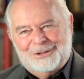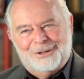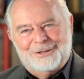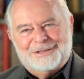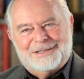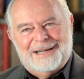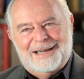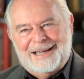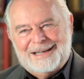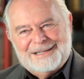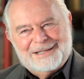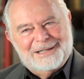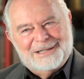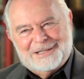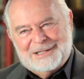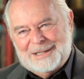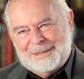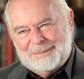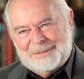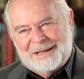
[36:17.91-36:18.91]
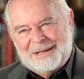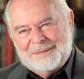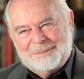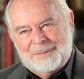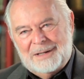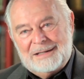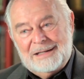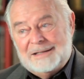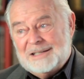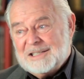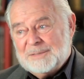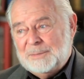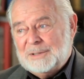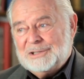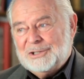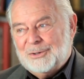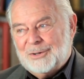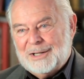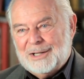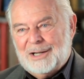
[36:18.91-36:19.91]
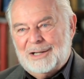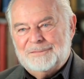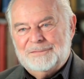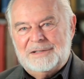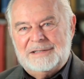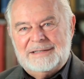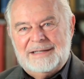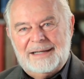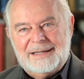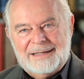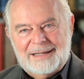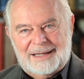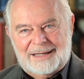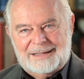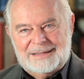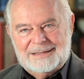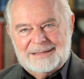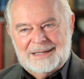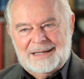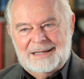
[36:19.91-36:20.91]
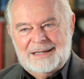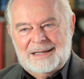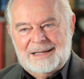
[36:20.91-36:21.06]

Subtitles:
all tax-exempt money. And this has been going on for decades.